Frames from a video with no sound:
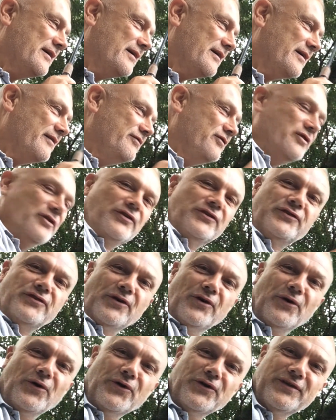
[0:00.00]
I've just
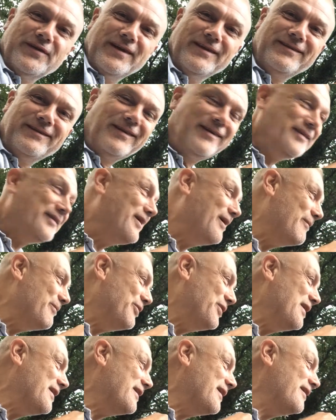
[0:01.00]
hooked into
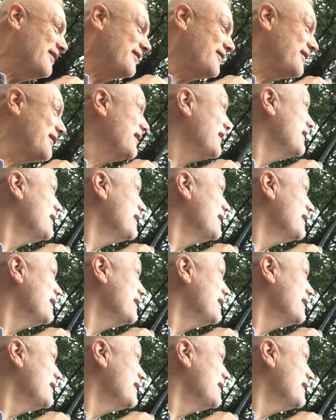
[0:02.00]
something that's